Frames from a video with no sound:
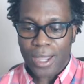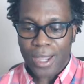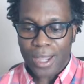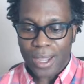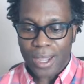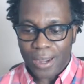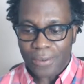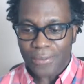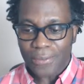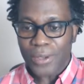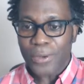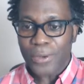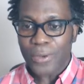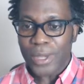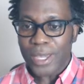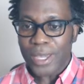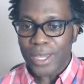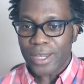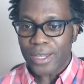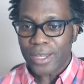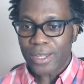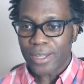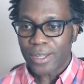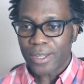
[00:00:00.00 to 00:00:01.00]
Every
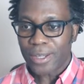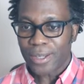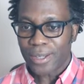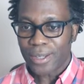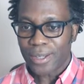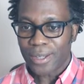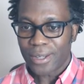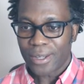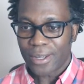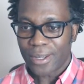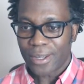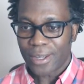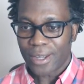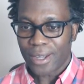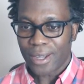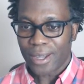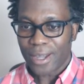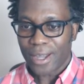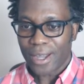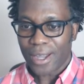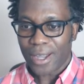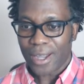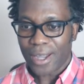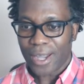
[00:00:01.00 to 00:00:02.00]
week,
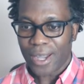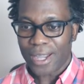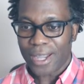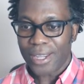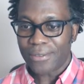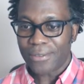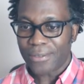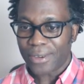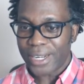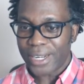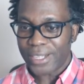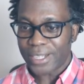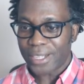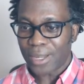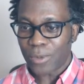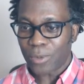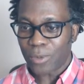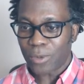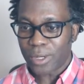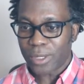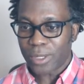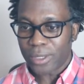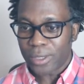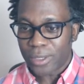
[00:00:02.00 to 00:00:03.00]
I invite
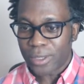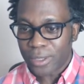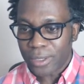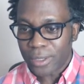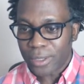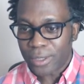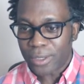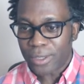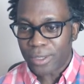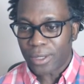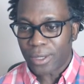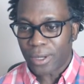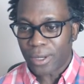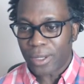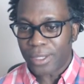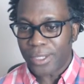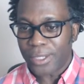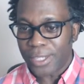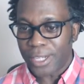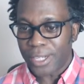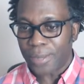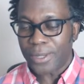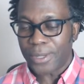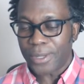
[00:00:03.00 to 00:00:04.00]
someone on
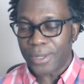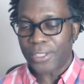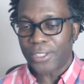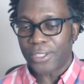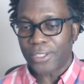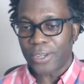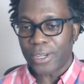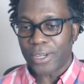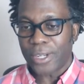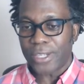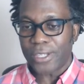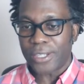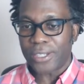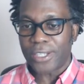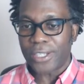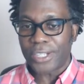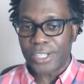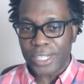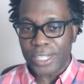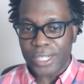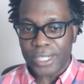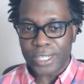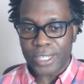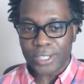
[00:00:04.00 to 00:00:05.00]
CWS Journeys to
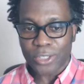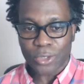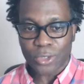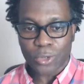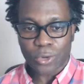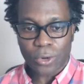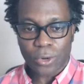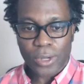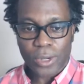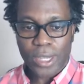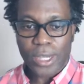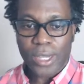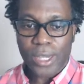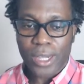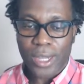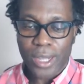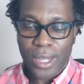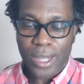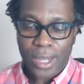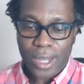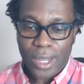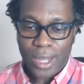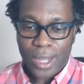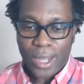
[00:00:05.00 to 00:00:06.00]
share their story,
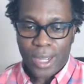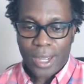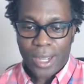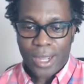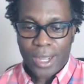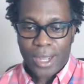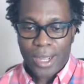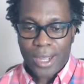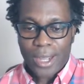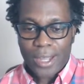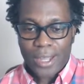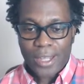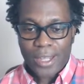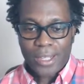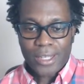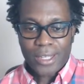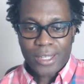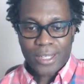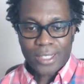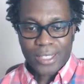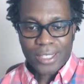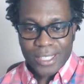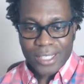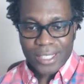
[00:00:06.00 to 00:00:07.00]

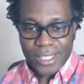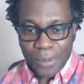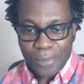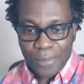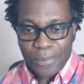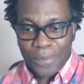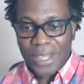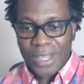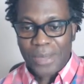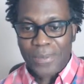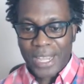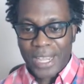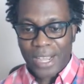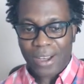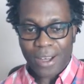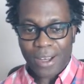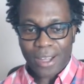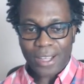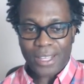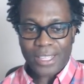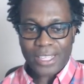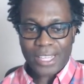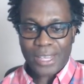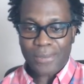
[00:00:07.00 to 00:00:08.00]
simply
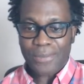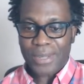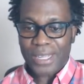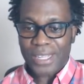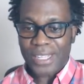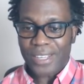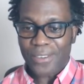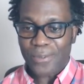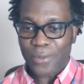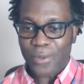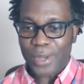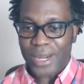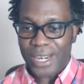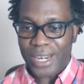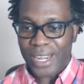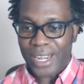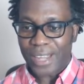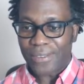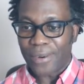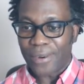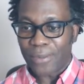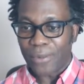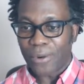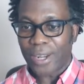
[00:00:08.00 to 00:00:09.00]
because I believe we are
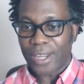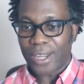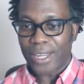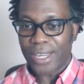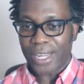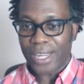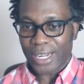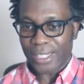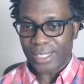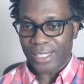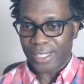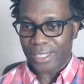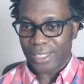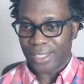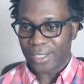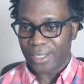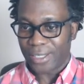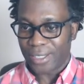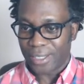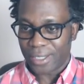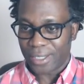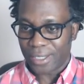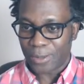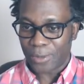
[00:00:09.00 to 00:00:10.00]
never more connected
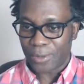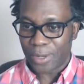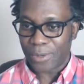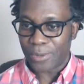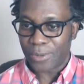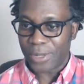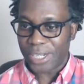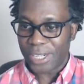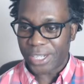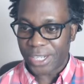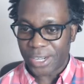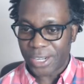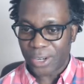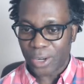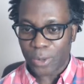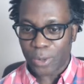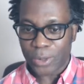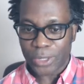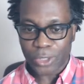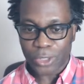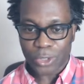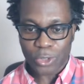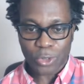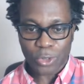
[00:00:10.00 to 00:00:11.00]
than when we share
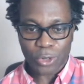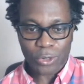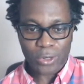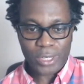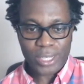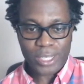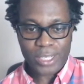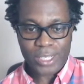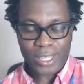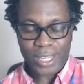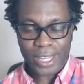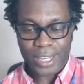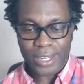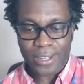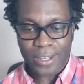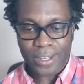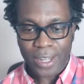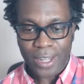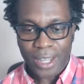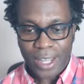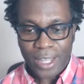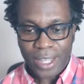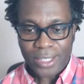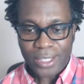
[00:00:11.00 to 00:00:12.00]
our stories, and
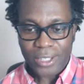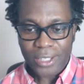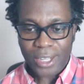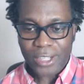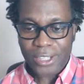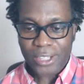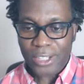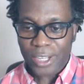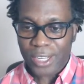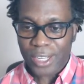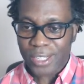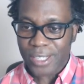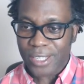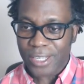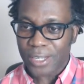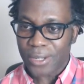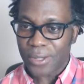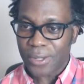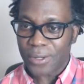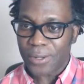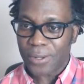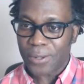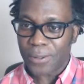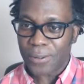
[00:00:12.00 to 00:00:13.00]
not just
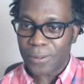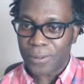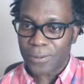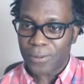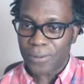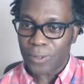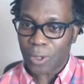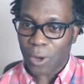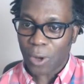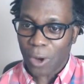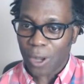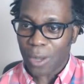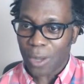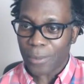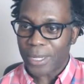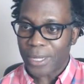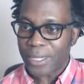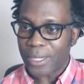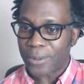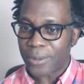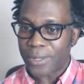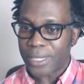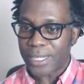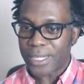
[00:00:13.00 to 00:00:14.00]
to talk about
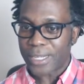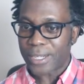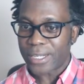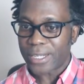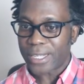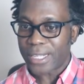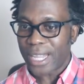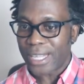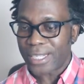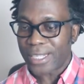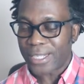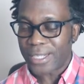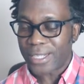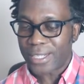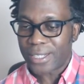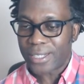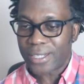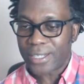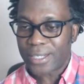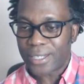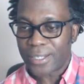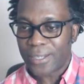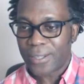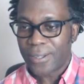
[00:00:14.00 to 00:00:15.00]
our
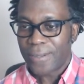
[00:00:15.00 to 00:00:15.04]
successes,